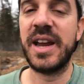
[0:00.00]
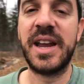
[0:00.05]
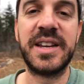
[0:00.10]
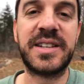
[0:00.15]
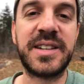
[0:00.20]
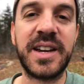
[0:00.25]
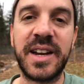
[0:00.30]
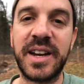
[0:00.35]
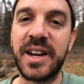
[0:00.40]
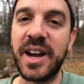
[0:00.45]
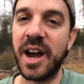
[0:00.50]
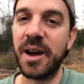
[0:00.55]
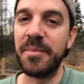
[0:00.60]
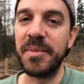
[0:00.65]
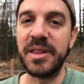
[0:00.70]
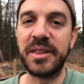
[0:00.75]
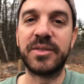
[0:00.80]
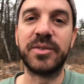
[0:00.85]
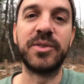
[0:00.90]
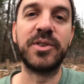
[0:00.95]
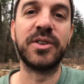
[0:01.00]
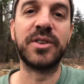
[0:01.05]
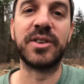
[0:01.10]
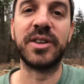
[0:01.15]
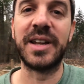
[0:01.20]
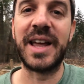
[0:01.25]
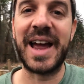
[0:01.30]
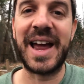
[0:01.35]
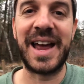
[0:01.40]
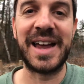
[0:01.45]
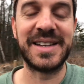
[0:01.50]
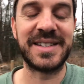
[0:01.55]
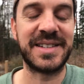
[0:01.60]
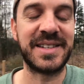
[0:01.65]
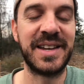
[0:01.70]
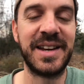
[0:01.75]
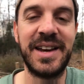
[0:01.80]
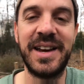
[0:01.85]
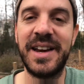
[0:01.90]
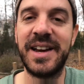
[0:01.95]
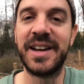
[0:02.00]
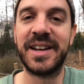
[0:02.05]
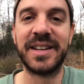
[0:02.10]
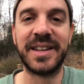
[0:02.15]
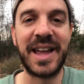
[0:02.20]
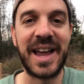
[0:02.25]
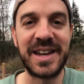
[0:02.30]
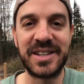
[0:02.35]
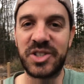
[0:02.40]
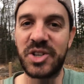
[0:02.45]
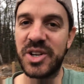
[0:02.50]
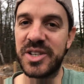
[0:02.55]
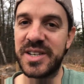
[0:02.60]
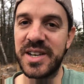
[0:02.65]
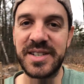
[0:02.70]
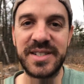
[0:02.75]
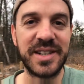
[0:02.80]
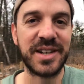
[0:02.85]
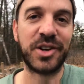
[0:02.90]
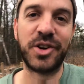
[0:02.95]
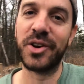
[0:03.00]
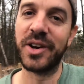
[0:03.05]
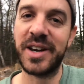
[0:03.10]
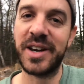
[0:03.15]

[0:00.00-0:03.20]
It's gonna come in through your glass. Glass just isn't a good